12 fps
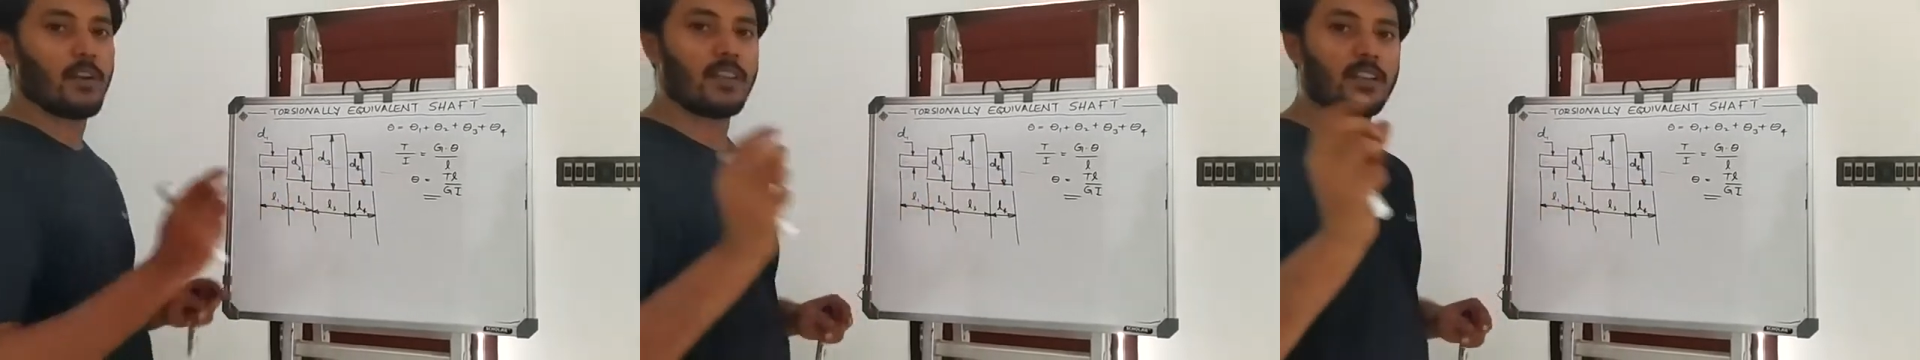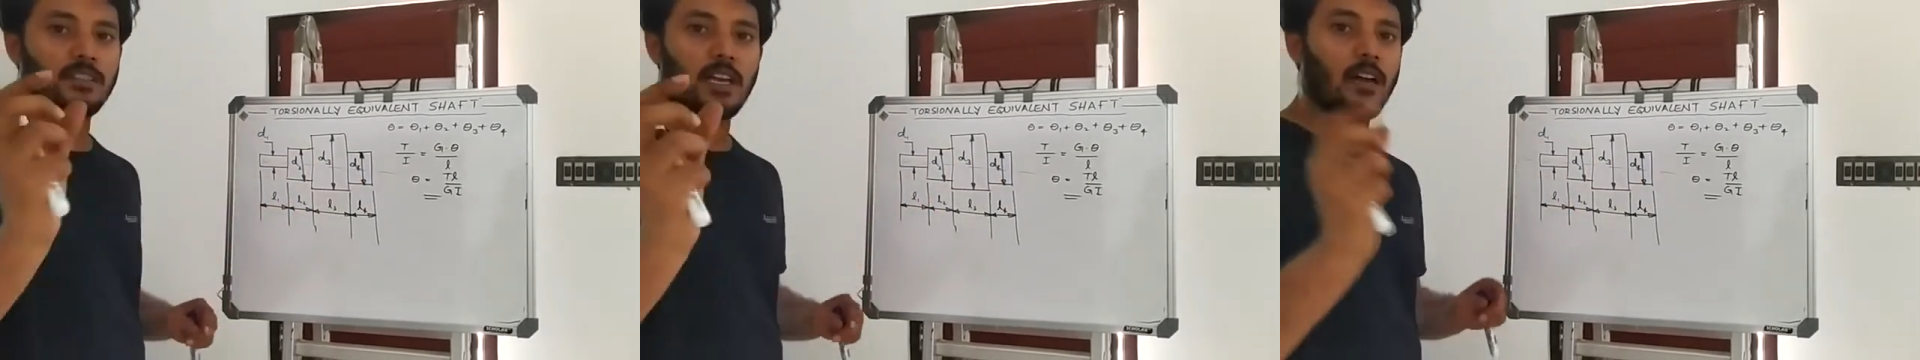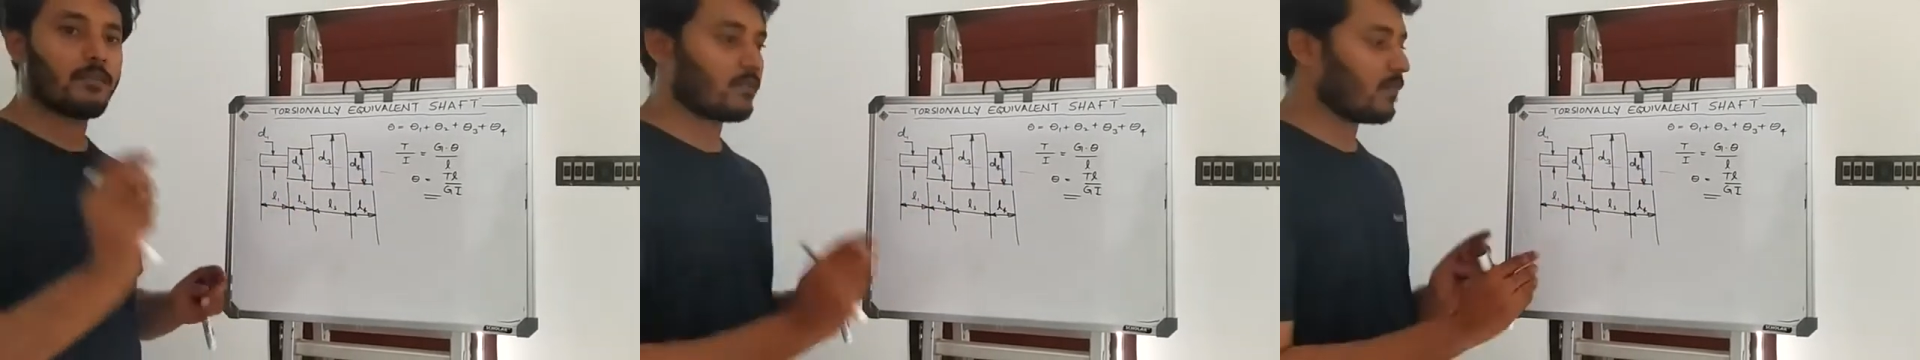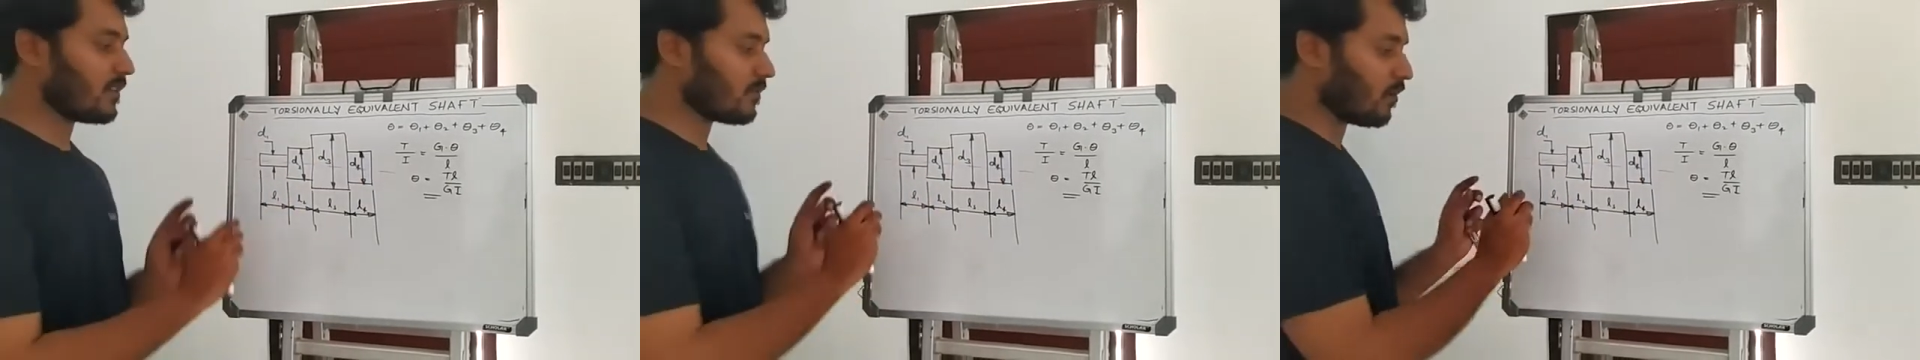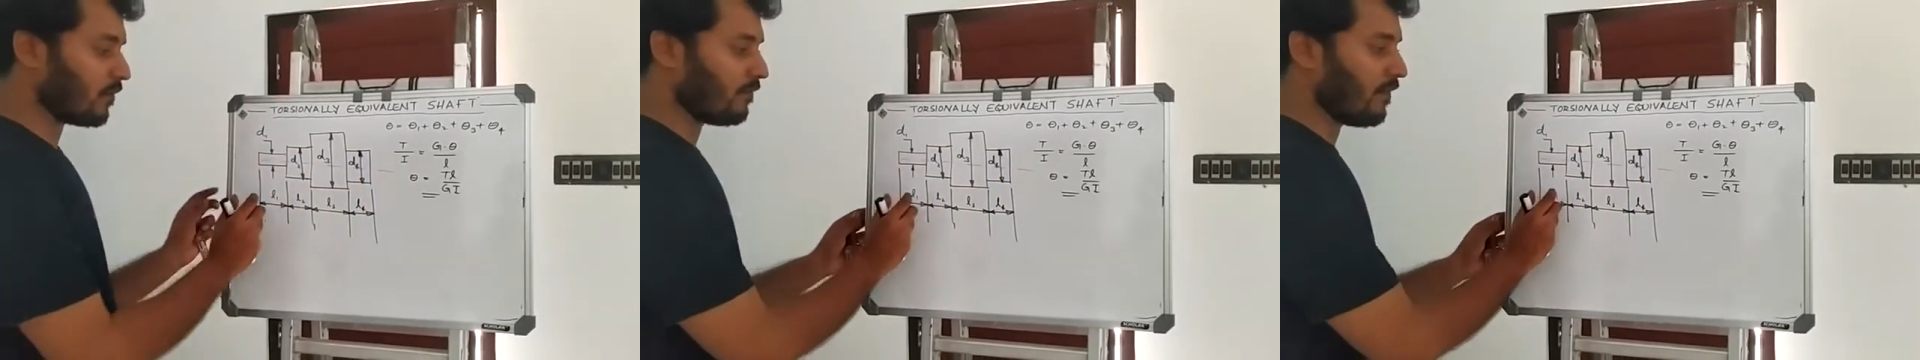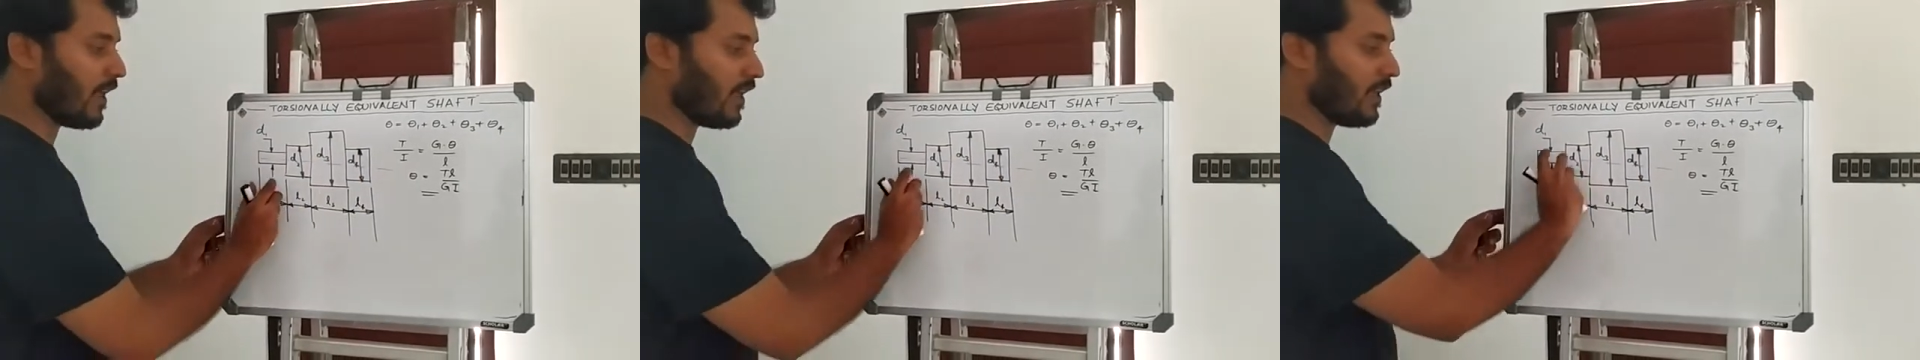when the shaft was
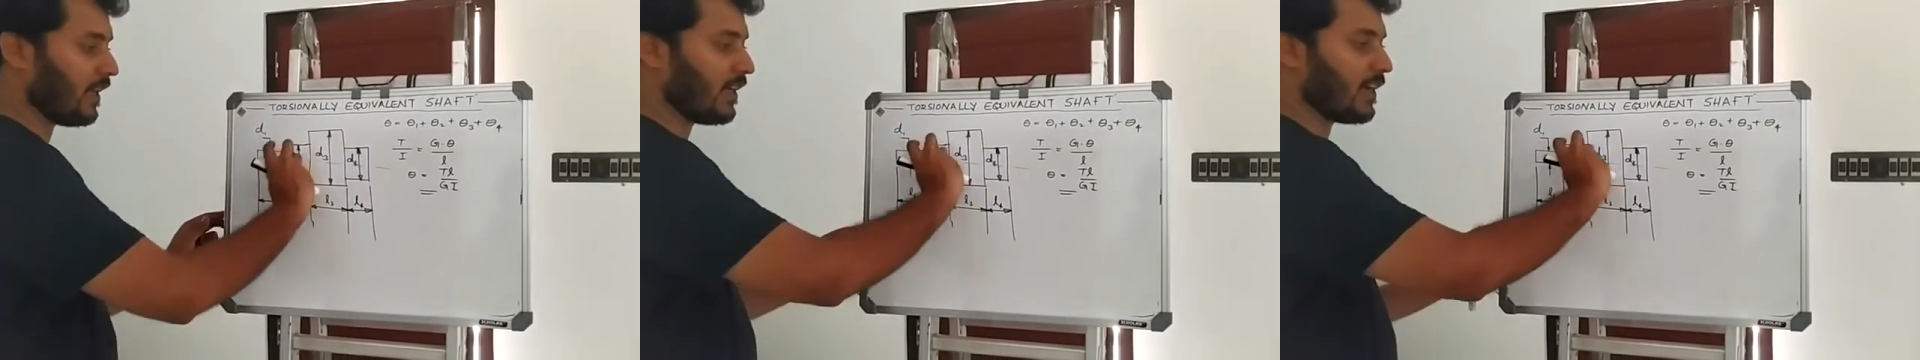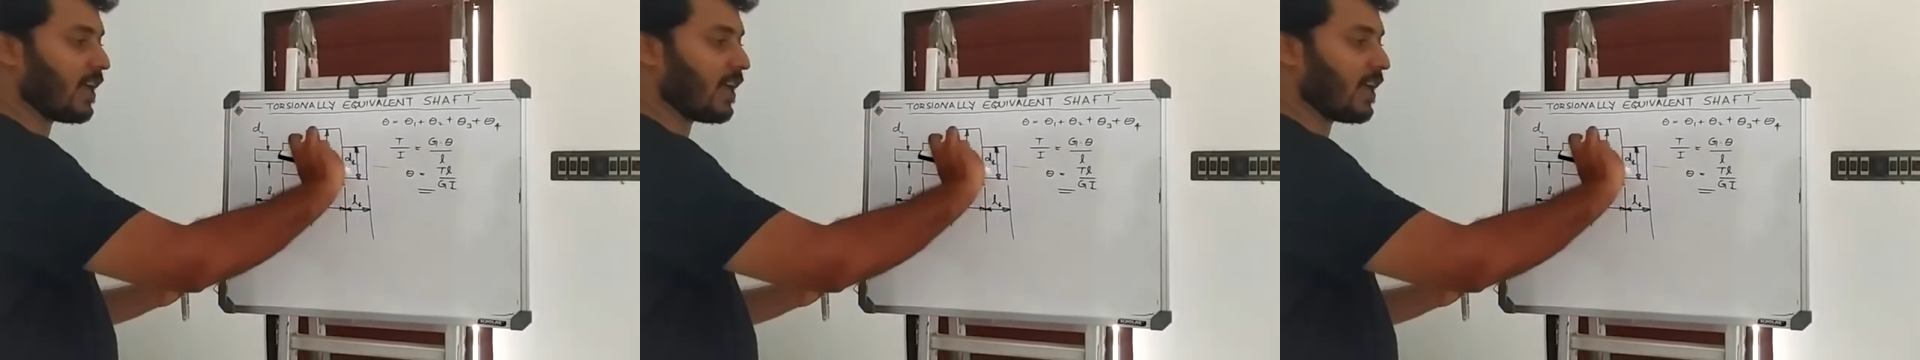of varying